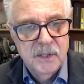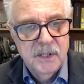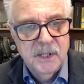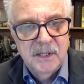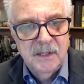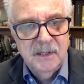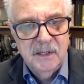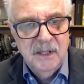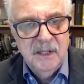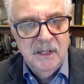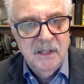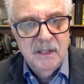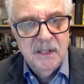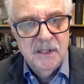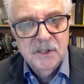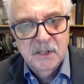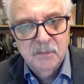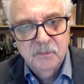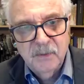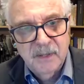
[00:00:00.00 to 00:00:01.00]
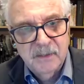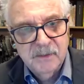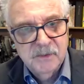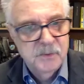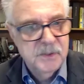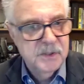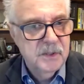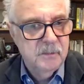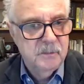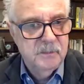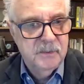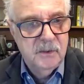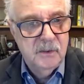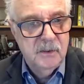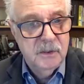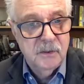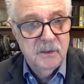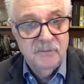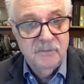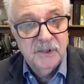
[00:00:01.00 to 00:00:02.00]
It was just
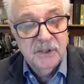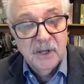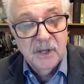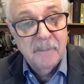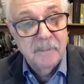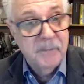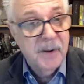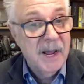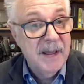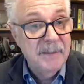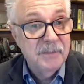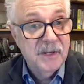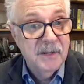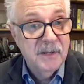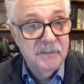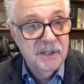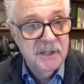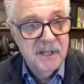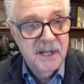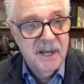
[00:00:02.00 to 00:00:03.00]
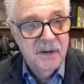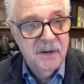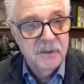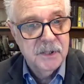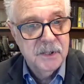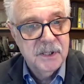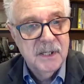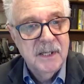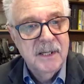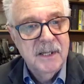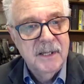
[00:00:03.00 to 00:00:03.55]
sort of a dumb pipe coming in the house.